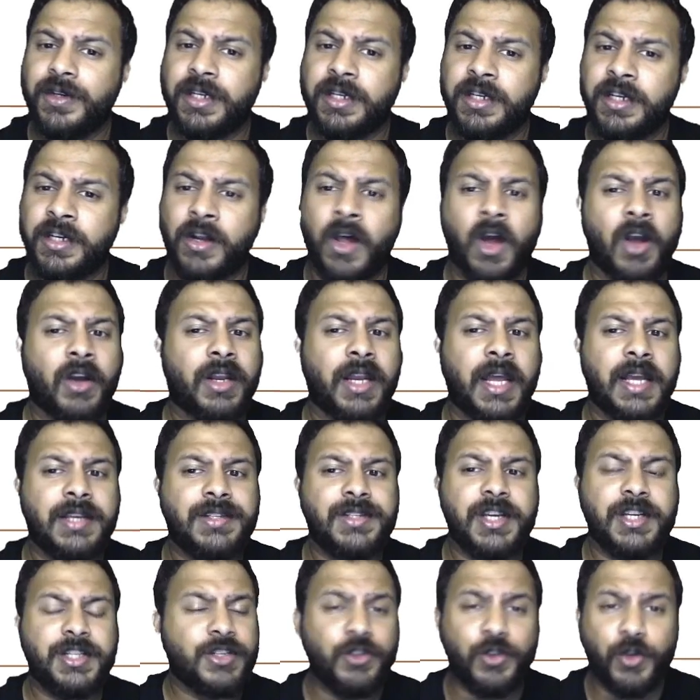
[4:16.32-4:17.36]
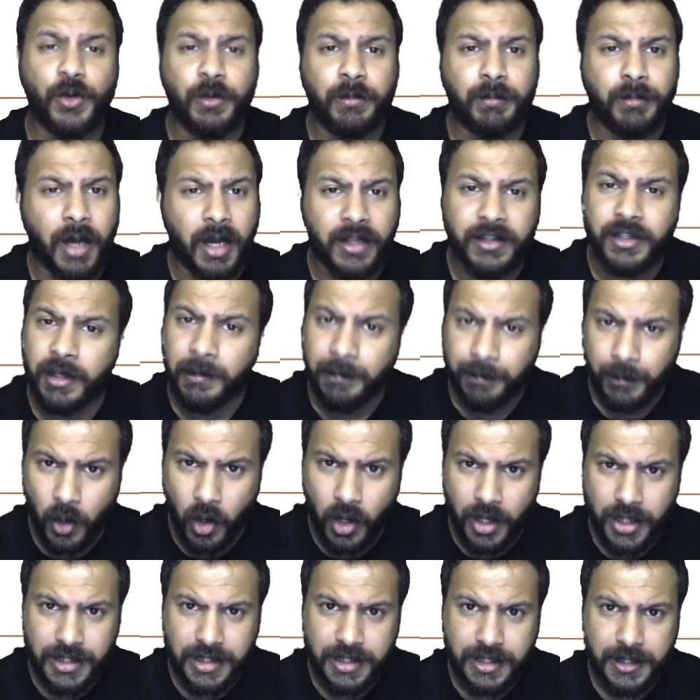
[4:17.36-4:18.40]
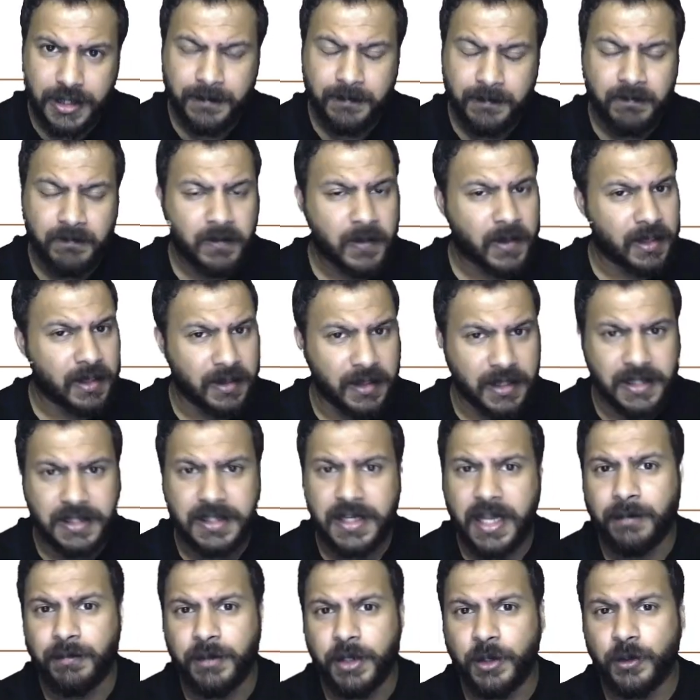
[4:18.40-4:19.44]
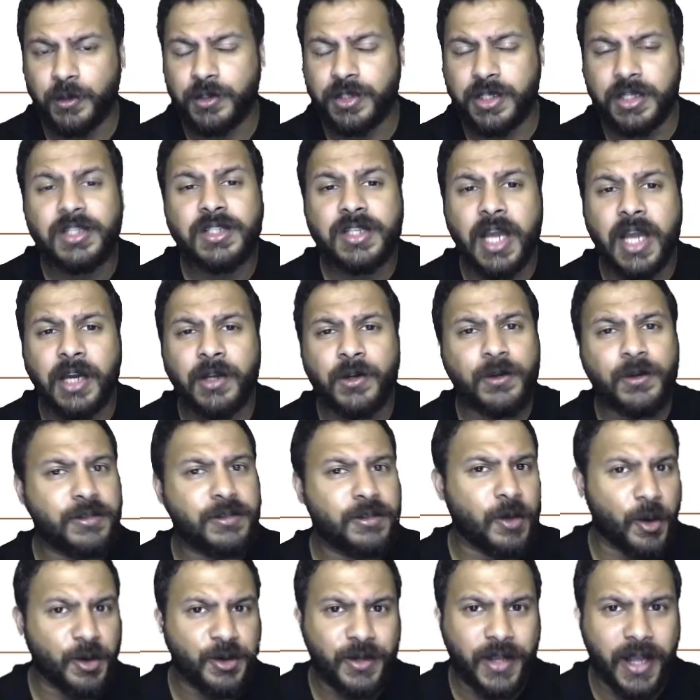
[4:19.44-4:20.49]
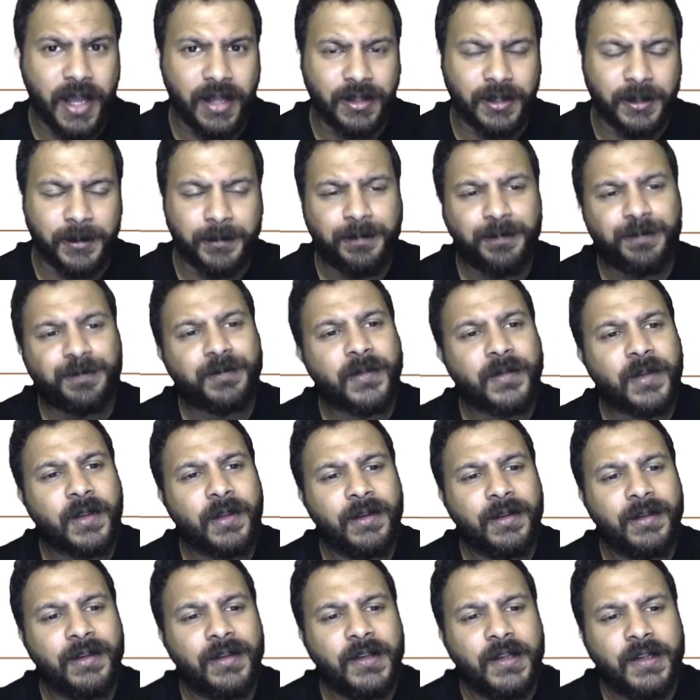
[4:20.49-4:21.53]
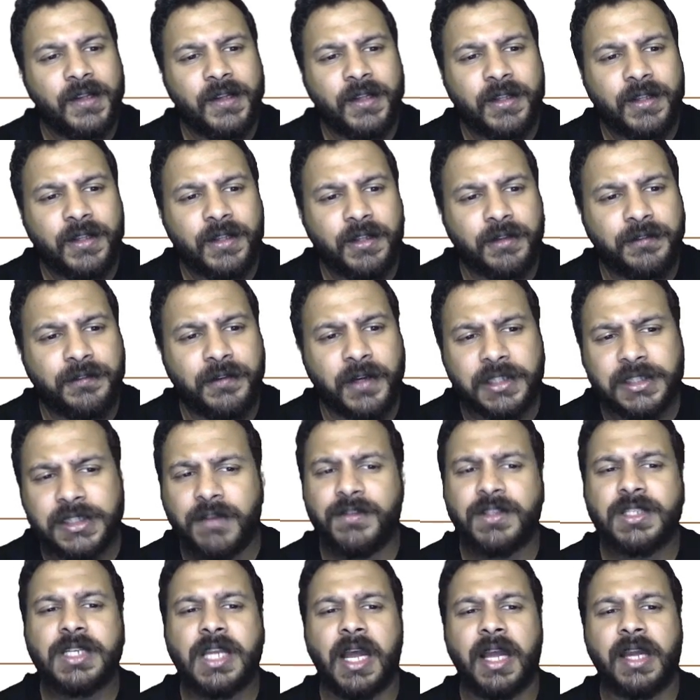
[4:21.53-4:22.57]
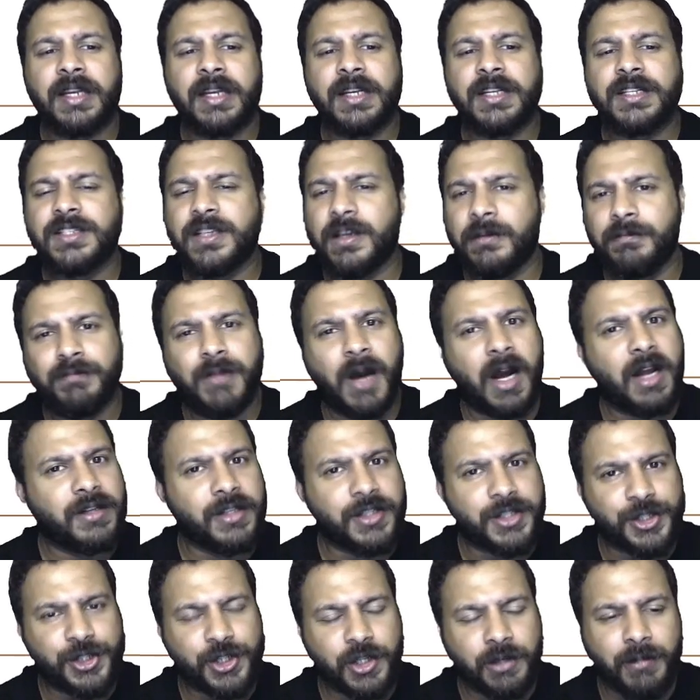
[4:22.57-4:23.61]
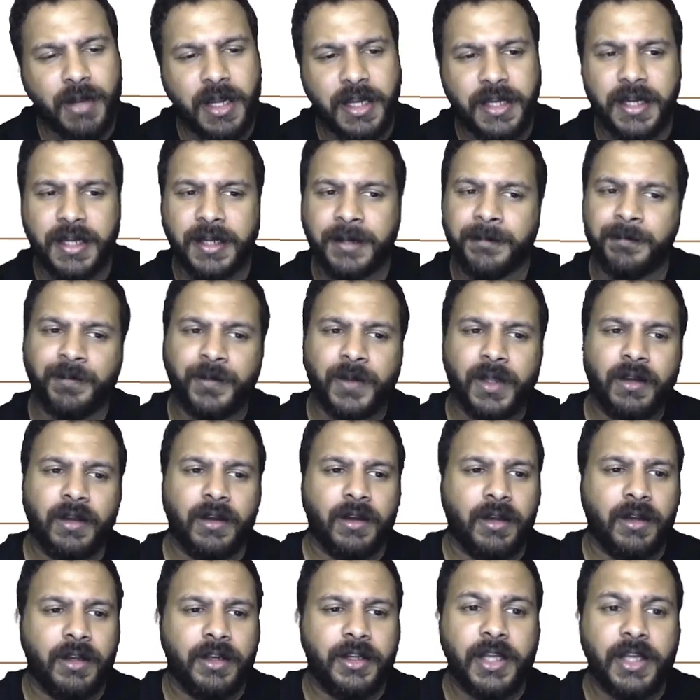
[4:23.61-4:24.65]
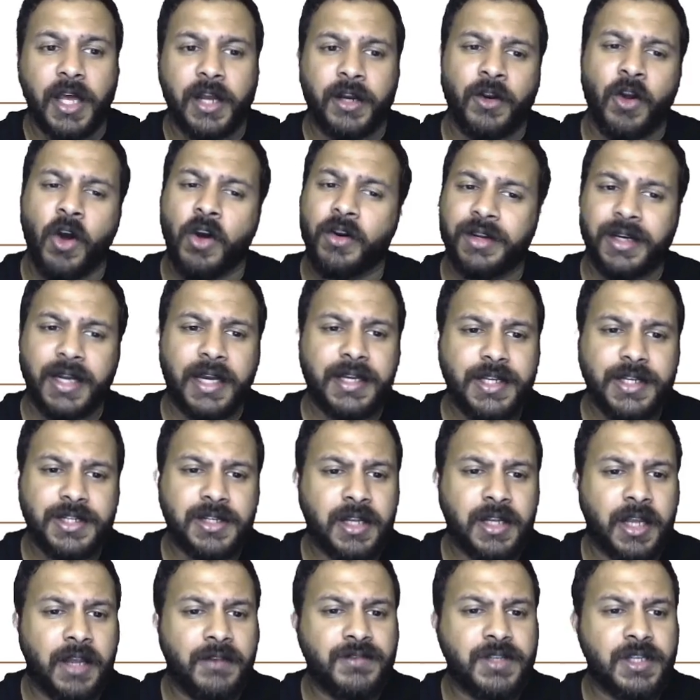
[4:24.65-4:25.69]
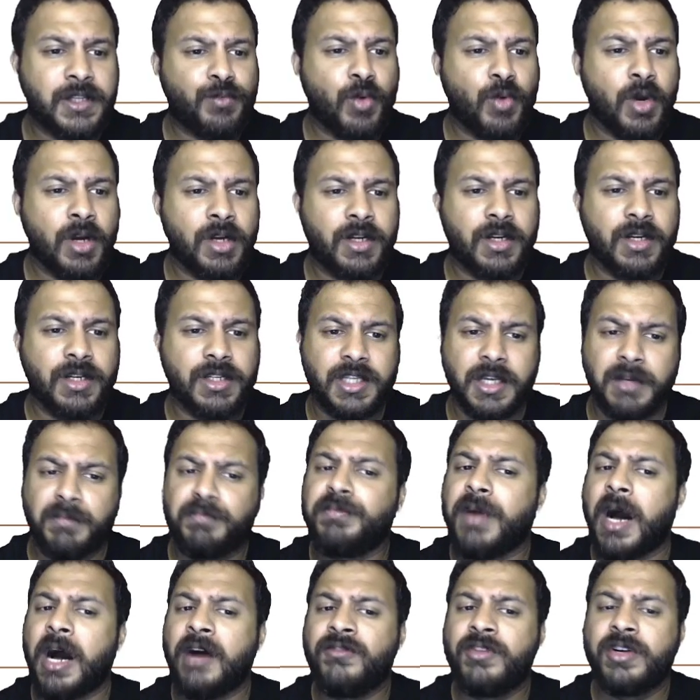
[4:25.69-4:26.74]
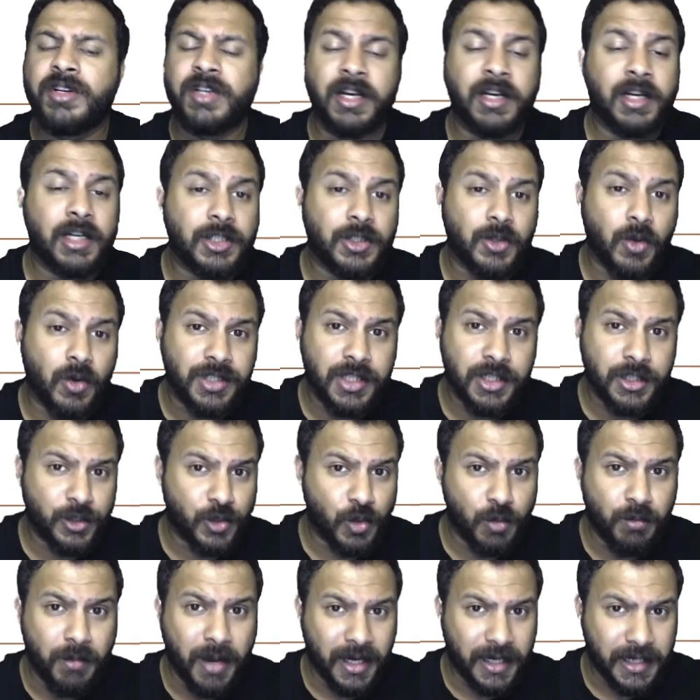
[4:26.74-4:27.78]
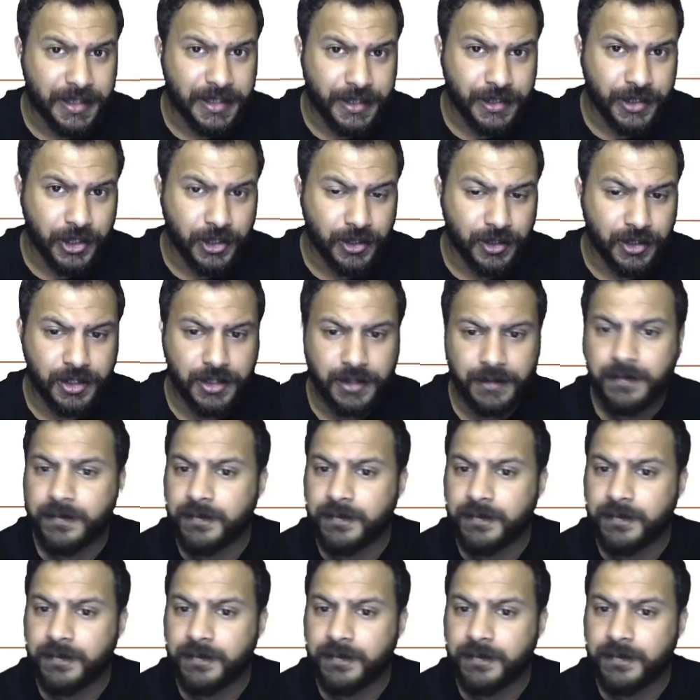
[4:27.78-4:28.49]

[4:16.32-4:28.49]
in an organization to empower their employees. These can be used in silos or together. The first of its kind is empowered decision making. Here an organization gives its workers the power and resources to make decisions.